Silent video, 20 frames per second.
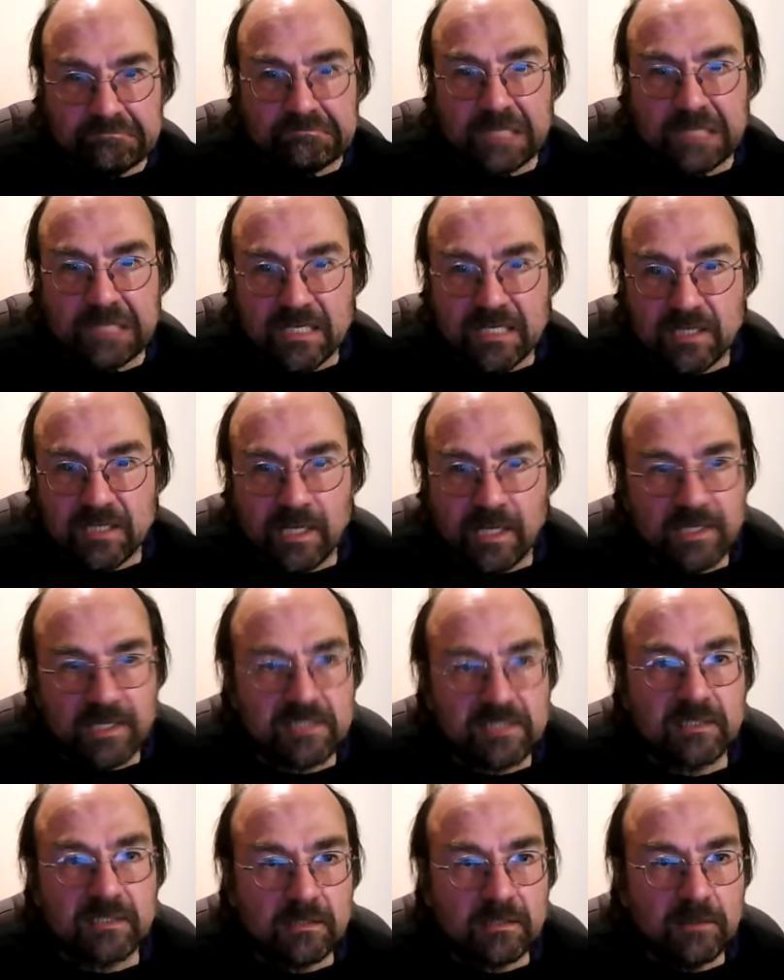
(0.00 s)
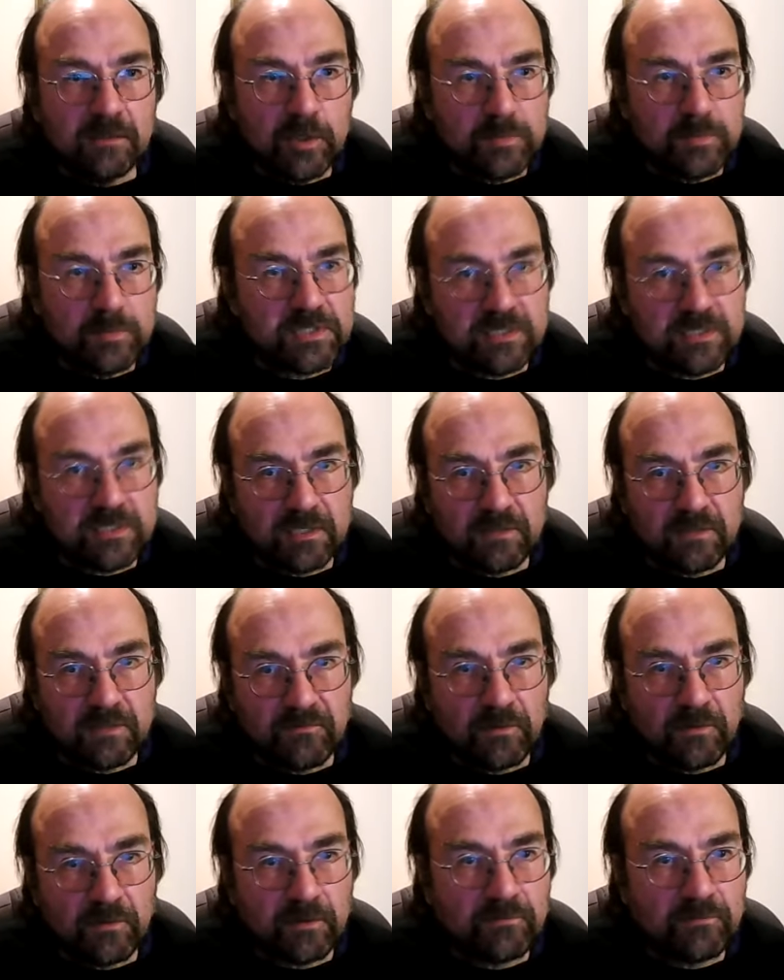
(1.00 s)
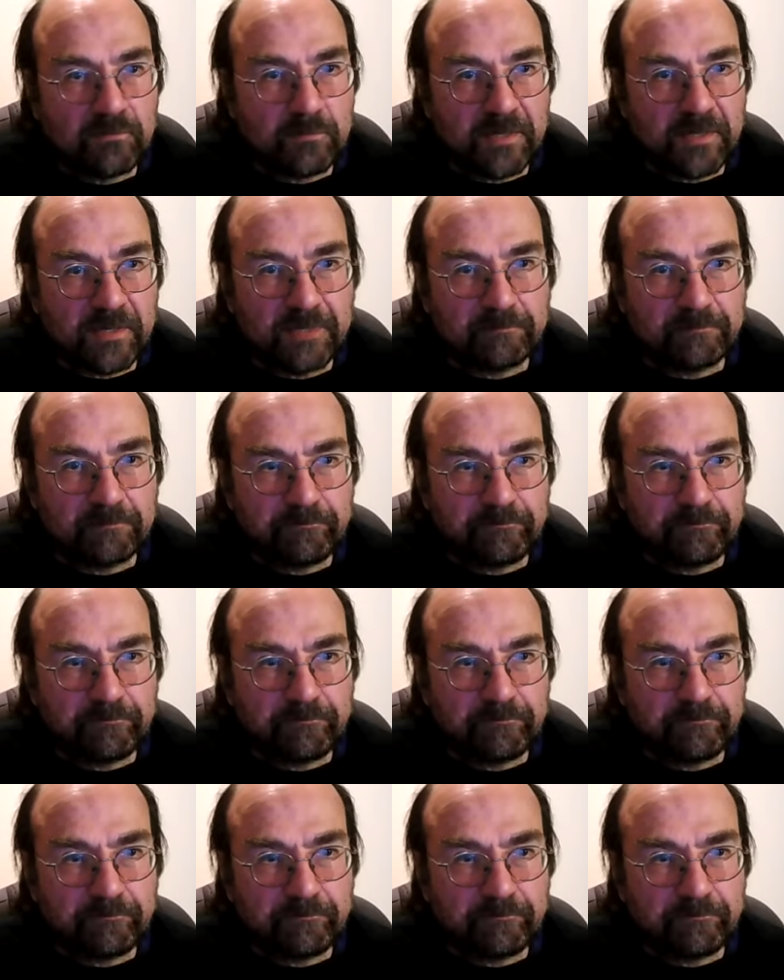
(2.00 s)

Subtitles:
interlinked loops that can follow from that.